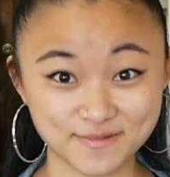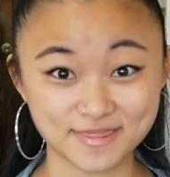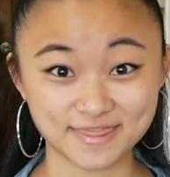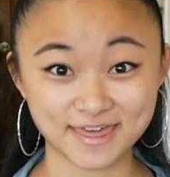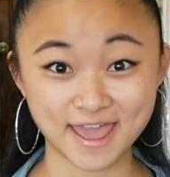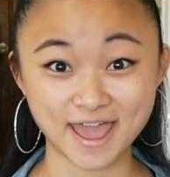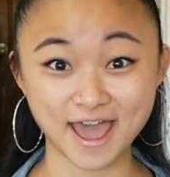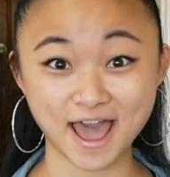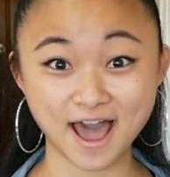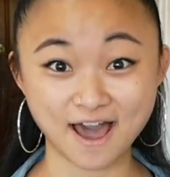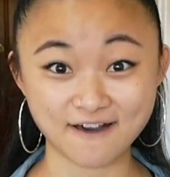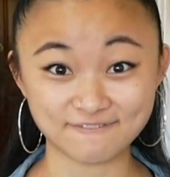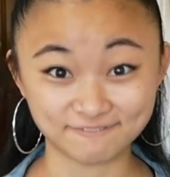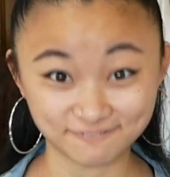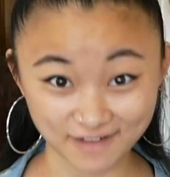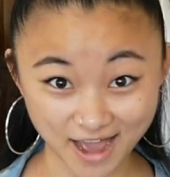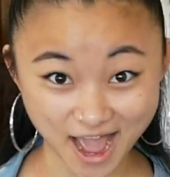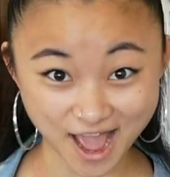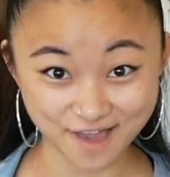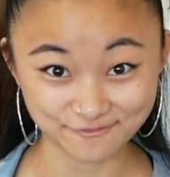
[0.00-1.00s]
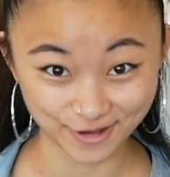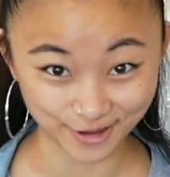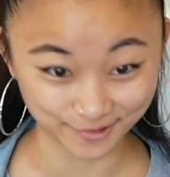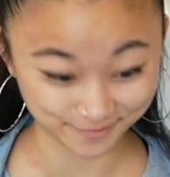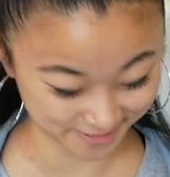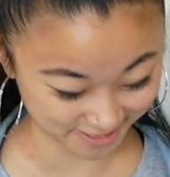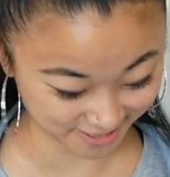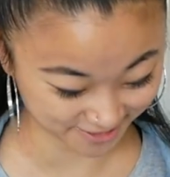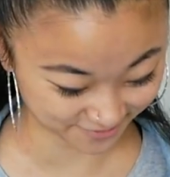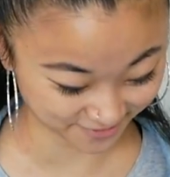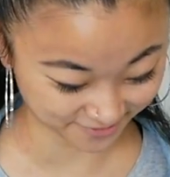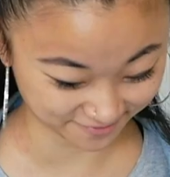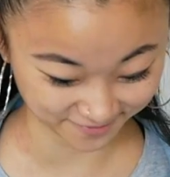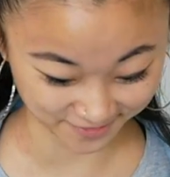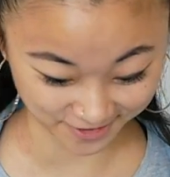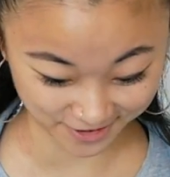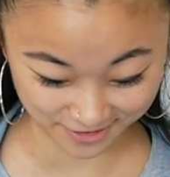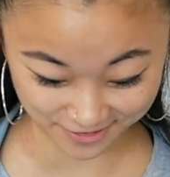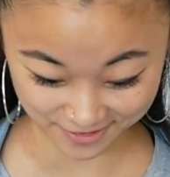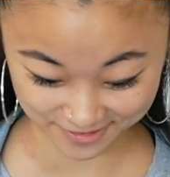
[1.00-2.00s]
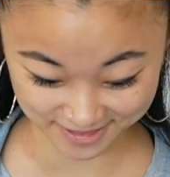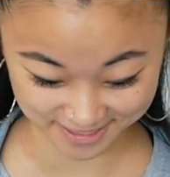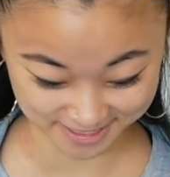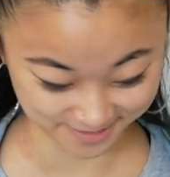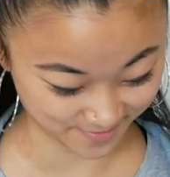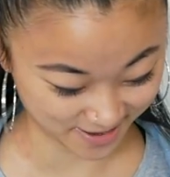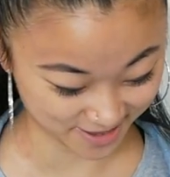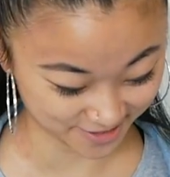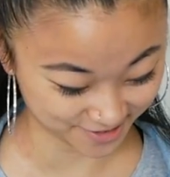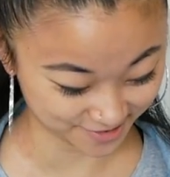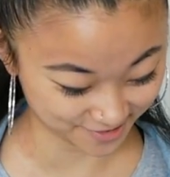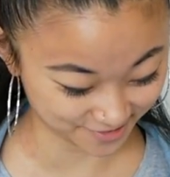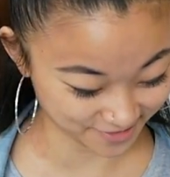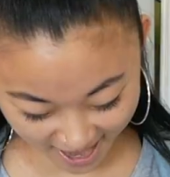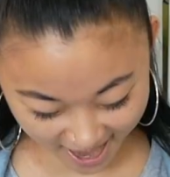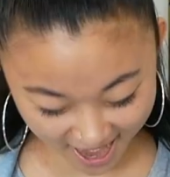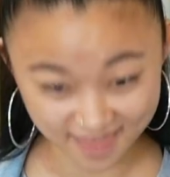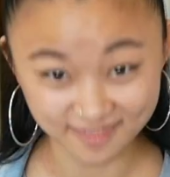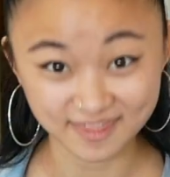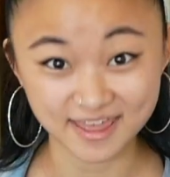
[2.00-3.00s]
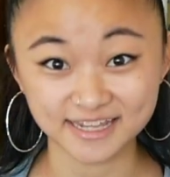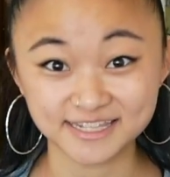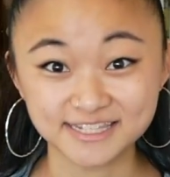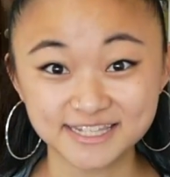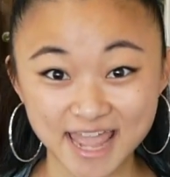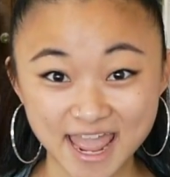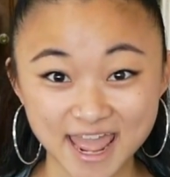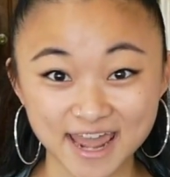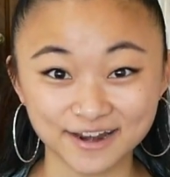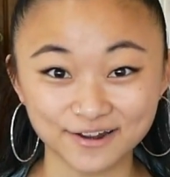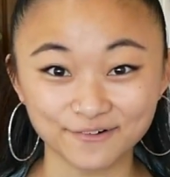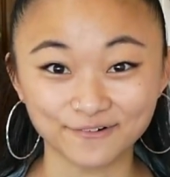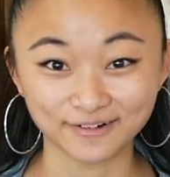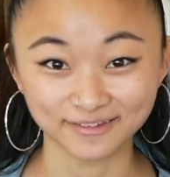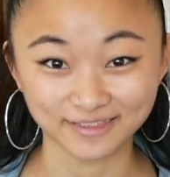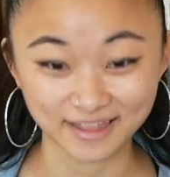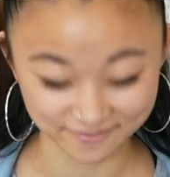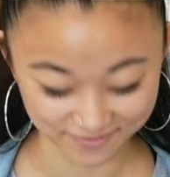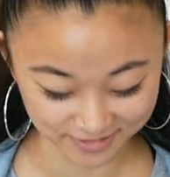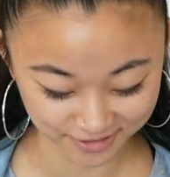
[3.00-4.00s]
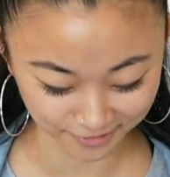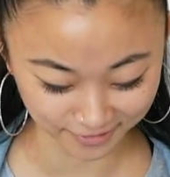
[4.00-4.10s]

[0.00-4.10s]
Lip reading: There are 5 options for pho on this menu, and they're $10 or $11.